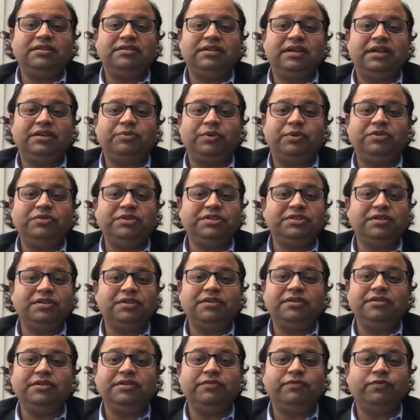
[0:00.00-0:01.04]
that were
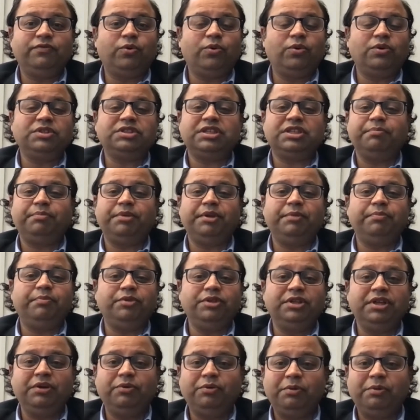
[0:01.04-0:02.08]
recently divorced and people
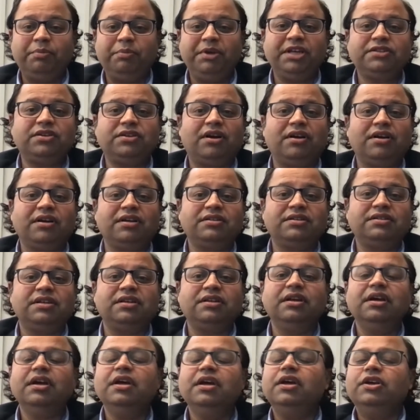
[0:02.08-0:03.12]
they were being targeted